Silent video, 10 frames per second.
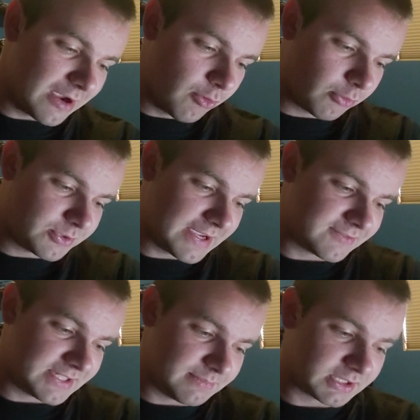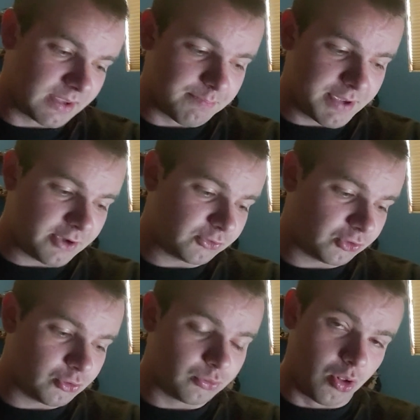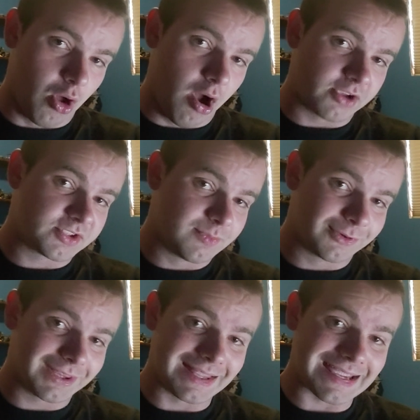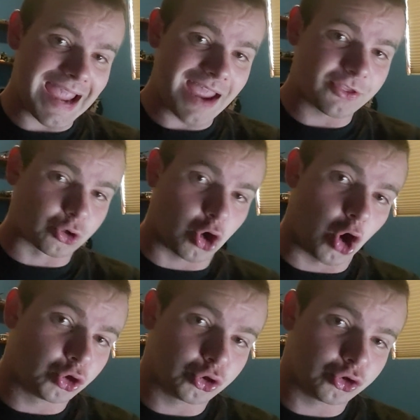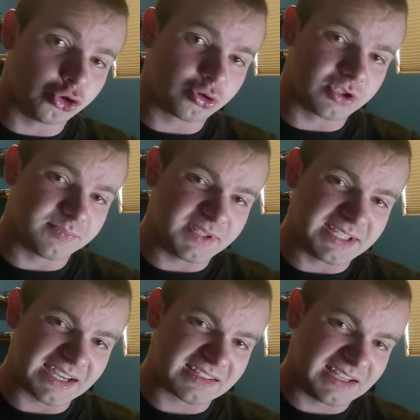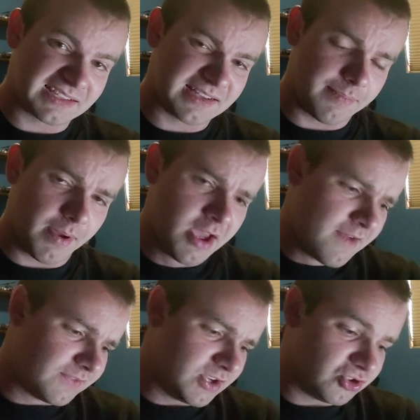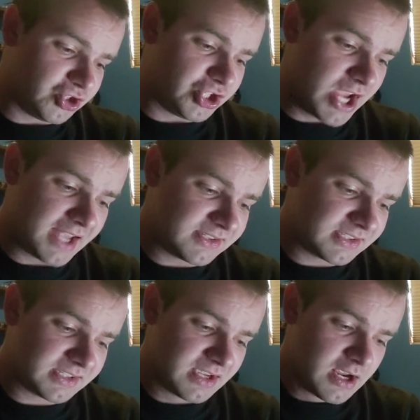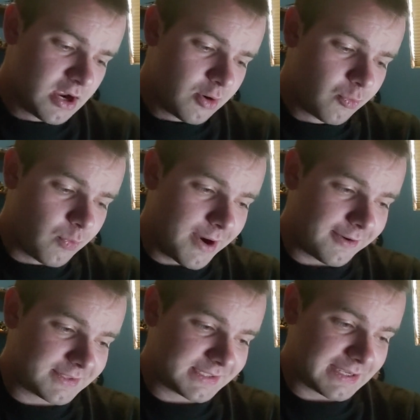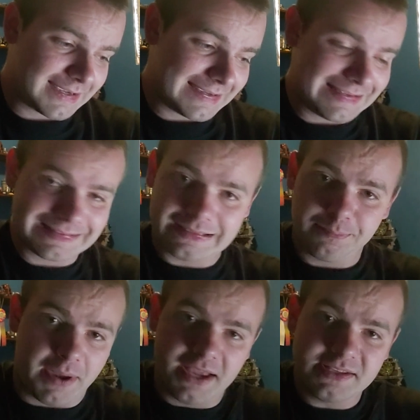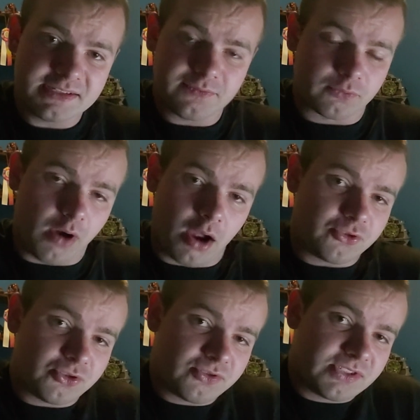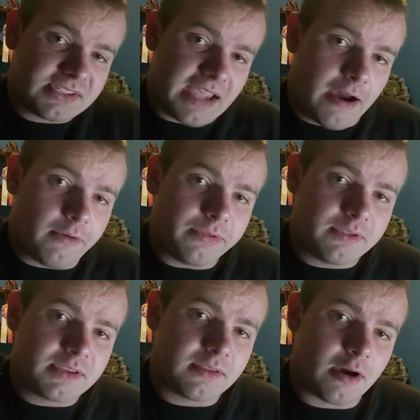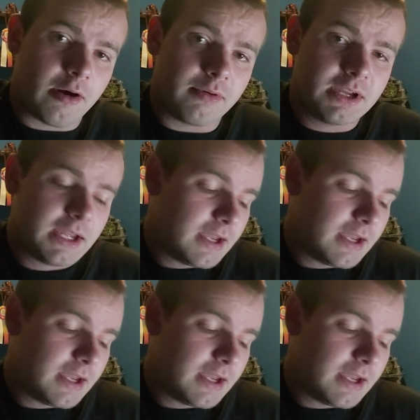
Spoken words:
or when you have a team like the Bills who lost more than they gained, the Cardinals who could be taking the next step up, the Jets, where it's like, it depends if Rodgers is healthy, though.